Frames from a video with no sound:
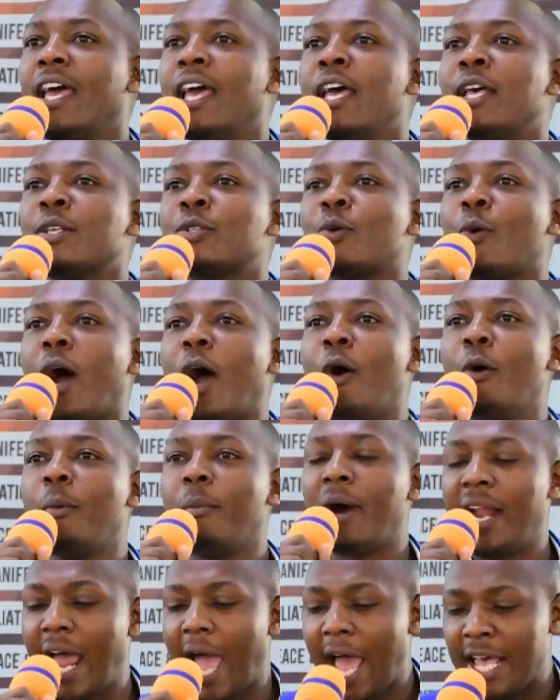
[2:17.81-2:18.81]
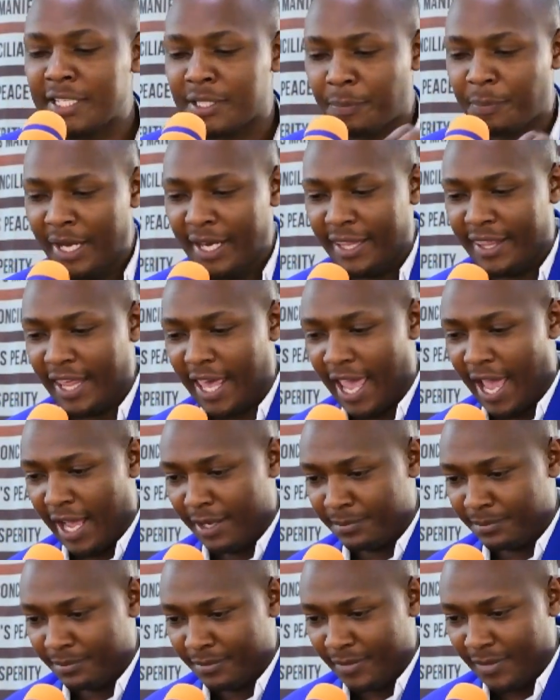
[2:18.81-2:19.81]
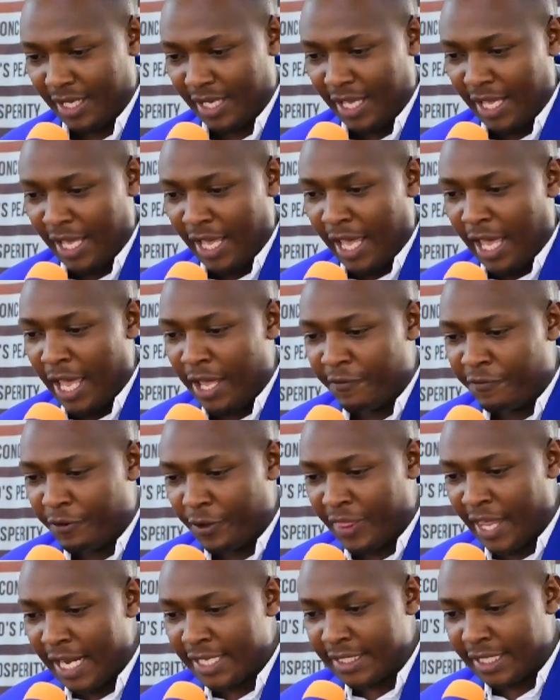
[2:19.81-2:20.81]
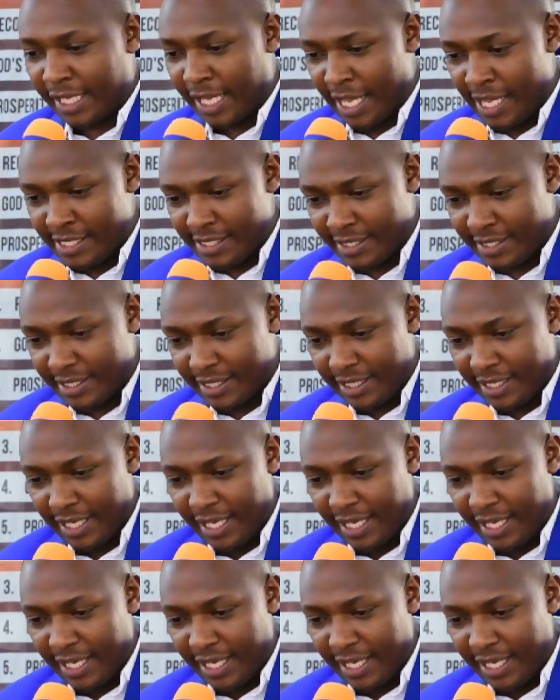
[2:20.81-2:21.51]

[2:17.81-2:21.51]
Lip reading: So a woman has been there. And for that case,